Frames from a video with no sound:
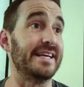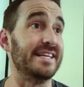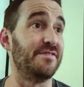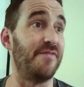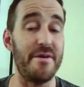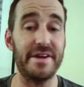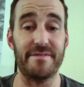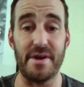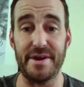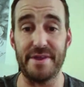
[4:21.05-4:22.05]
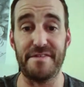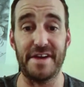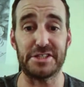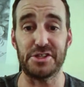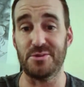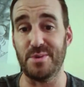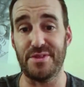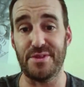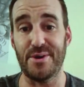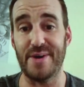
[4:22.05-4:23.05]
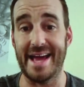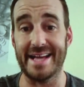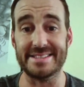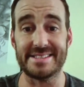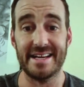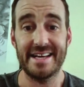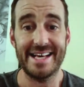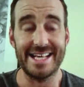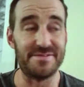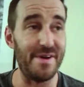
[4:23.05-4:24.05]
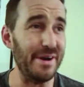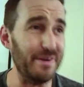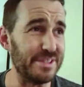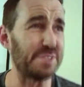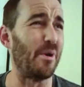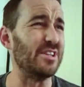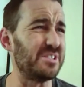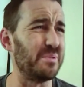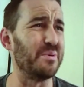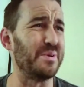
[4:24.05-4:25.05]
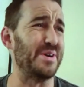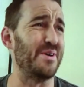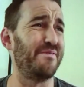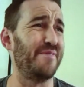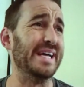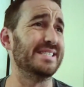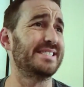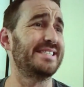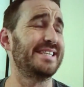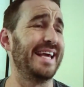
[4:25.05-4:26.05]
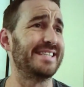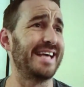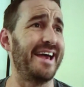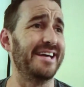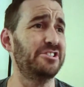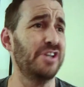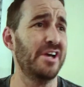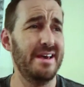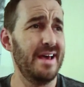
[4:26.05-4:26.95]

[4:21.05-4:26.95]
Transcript: He's very, very affectionate with her and is very responsible with her for his, his age.